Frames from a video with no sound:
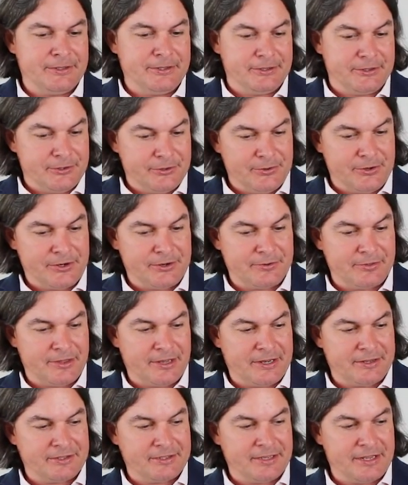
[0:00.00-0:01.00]
to 200
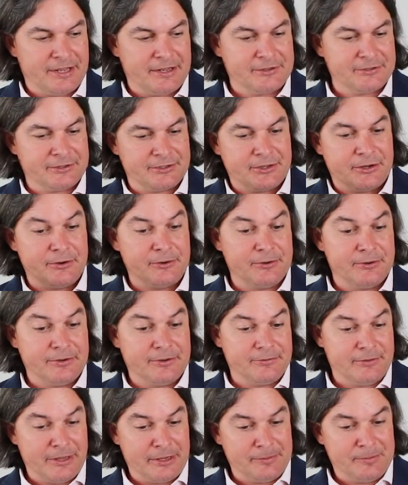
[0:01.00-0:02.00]
thousand dollars total
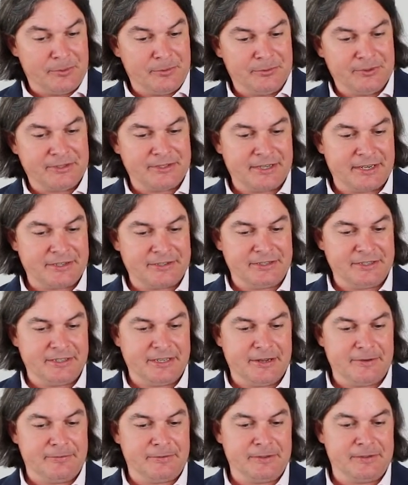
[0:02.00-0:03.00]
available is actually
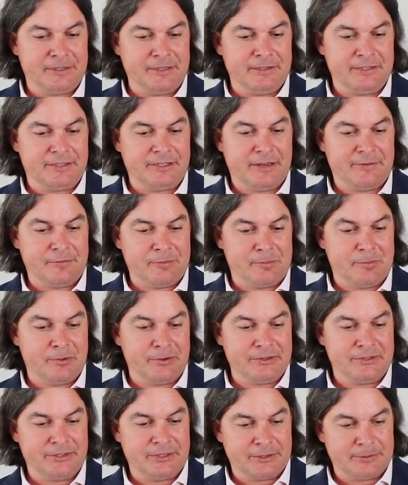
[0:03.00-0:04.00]
down
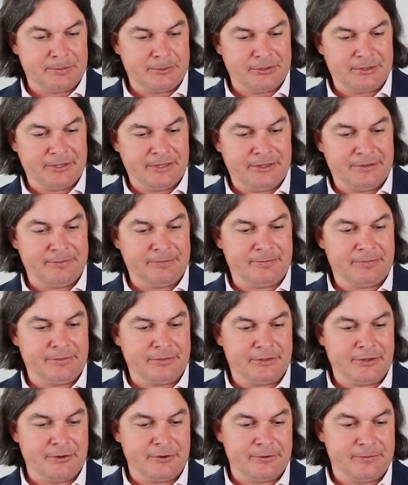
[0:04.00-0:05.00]
57.6 percent.
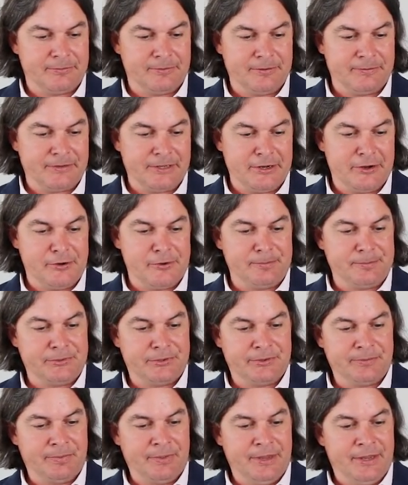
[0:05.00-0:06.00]
Total of 50
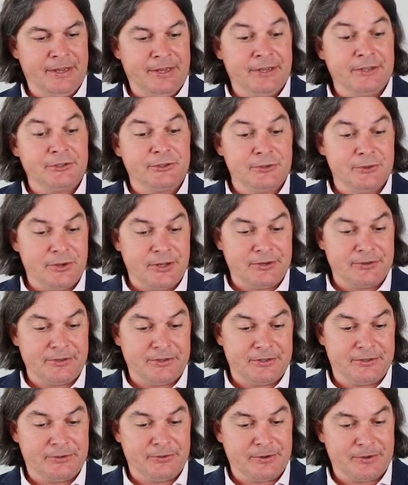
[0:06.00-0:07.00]
homes. 200
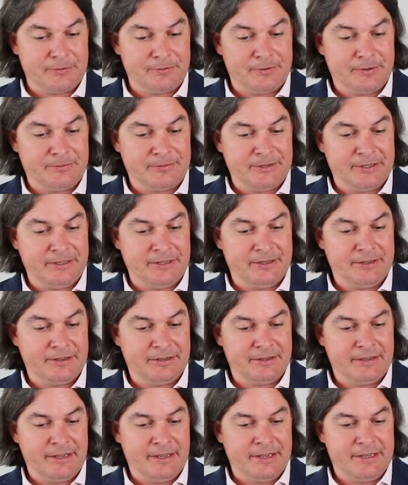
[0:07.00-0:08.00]
to 250
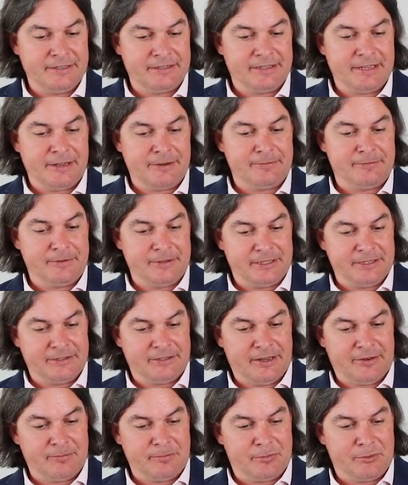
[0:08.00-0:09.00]
is down
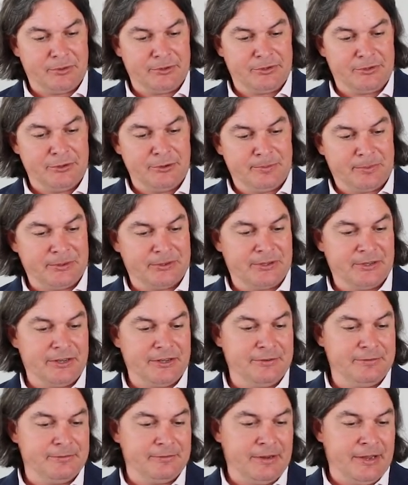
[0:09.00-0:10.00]
57.2
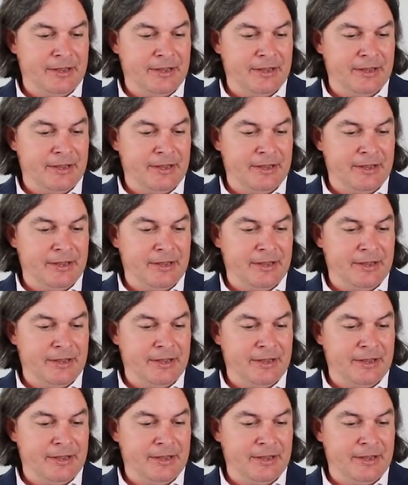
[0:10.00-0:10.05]
percent.